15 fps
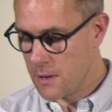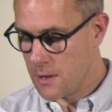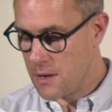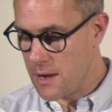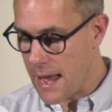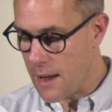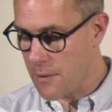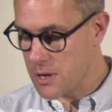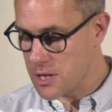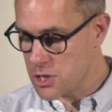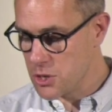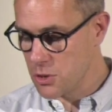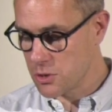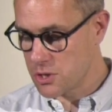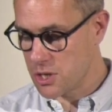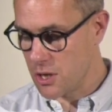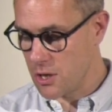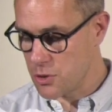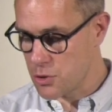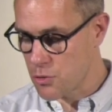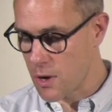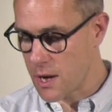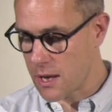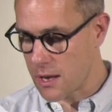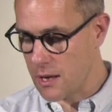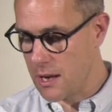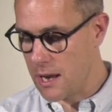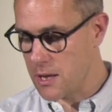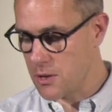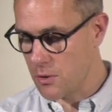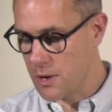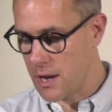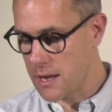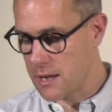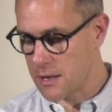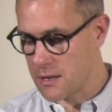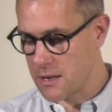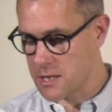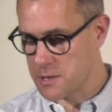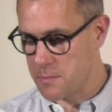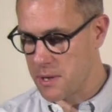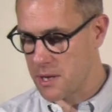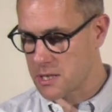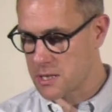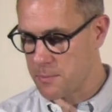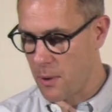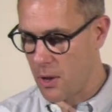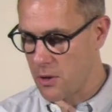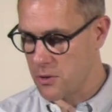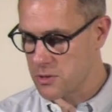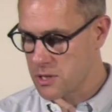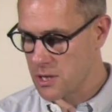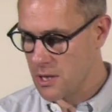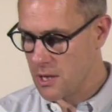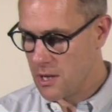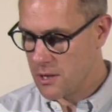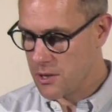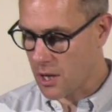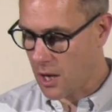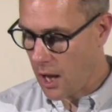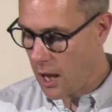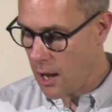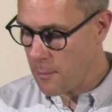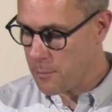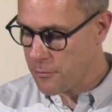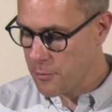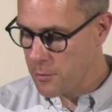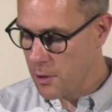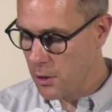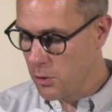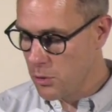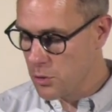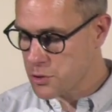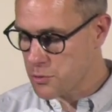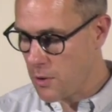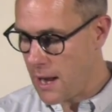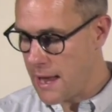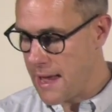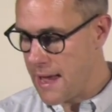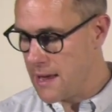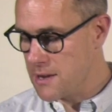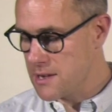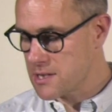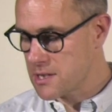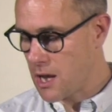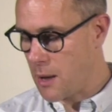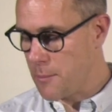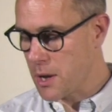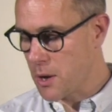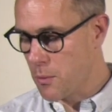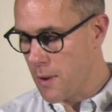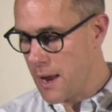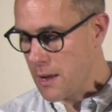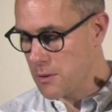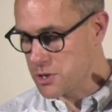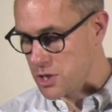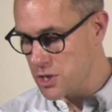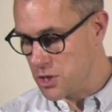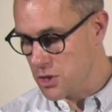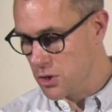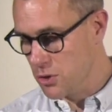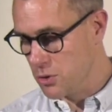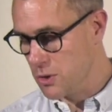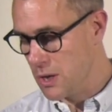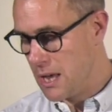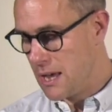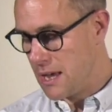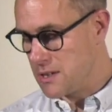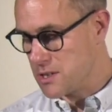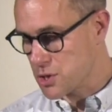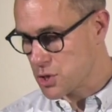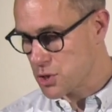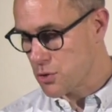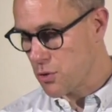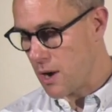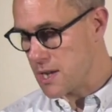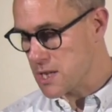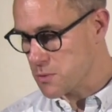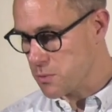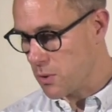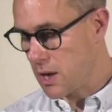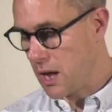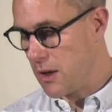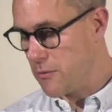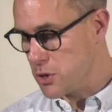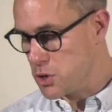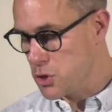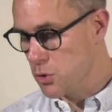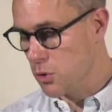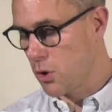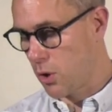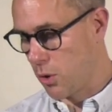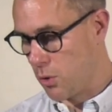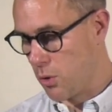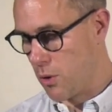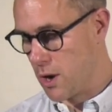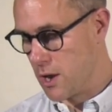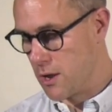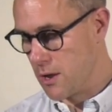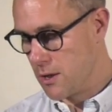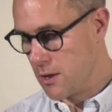Now it is your turn. Drink and let your nakedness be exposed. The cup from the Lord's right hand is coming around to you, and disgrace will cover your glory.